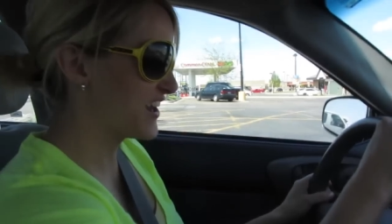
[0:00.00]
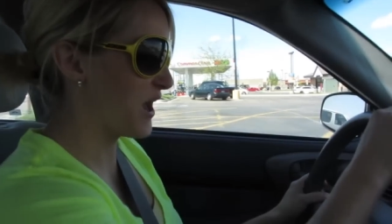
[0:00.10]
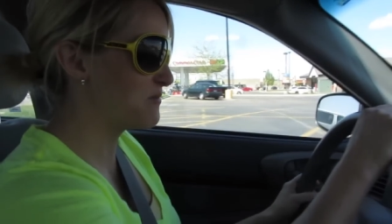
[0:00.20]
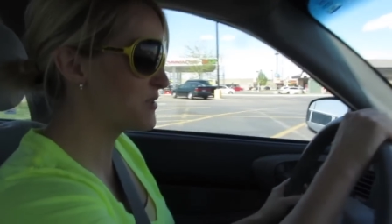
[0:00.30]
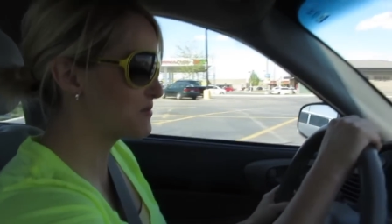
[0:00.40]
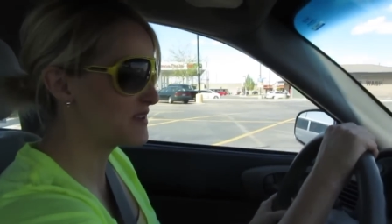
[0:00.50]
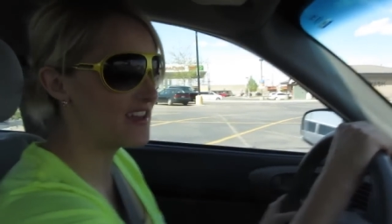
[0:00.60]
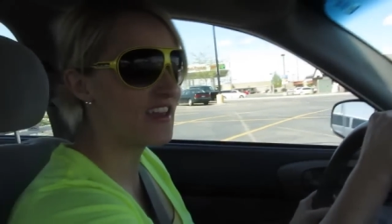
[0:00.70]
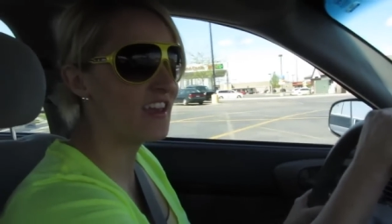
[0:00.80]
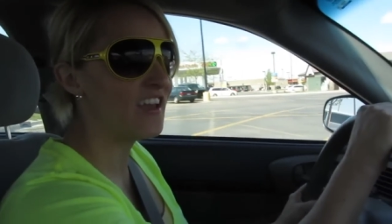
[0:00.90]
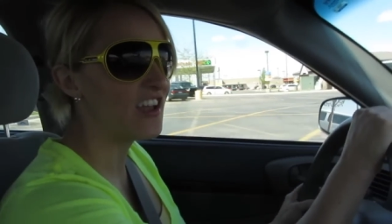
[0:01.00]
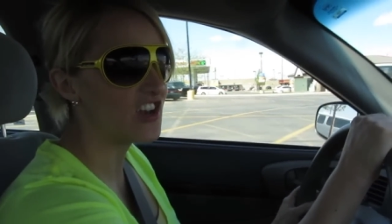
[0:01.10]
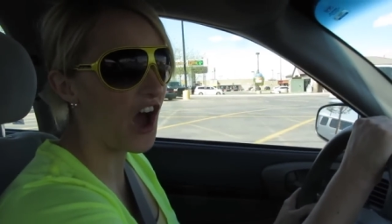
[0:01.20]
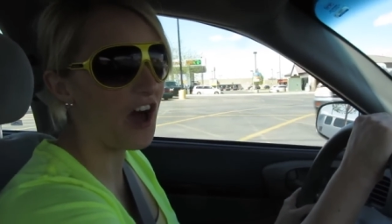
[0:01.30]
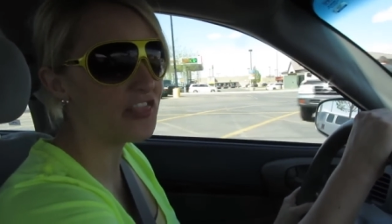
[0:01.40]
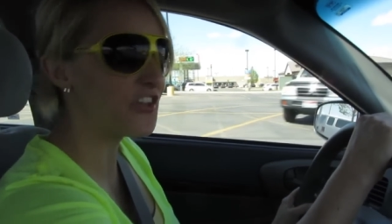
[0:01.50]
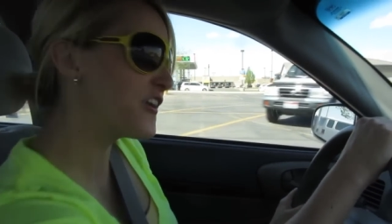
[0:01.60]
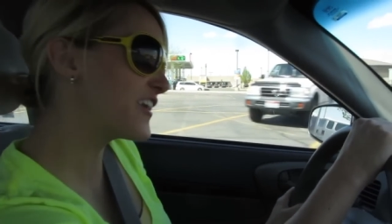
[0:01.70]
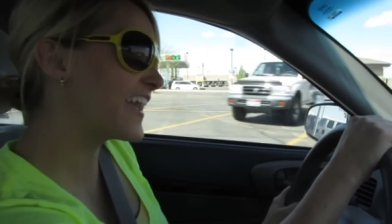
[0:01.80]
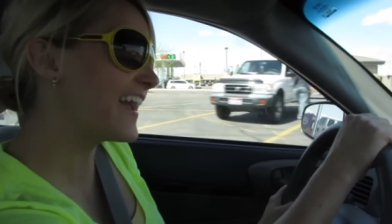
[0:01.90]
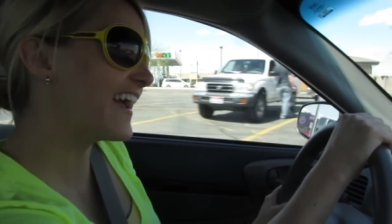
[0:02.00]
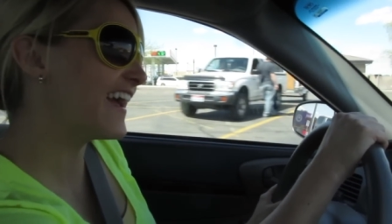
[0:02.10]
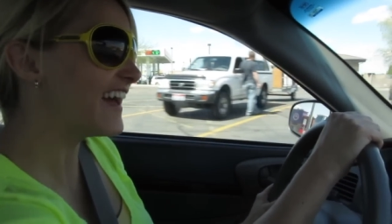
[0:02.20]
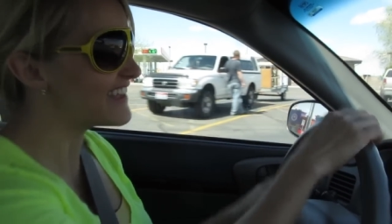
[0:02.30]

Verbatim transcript: and I'm gonna be not 30. Yay!